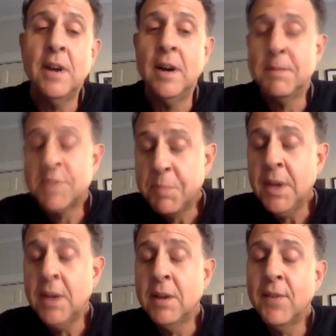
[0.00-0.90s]
um,
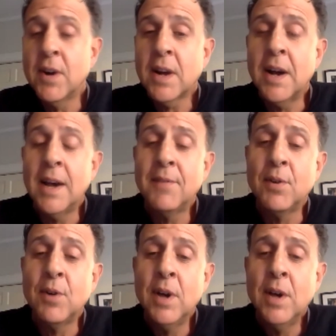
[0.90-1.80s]
speaking of
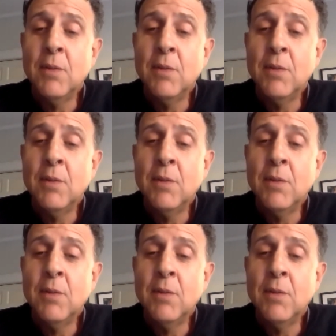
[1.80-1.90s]
archival,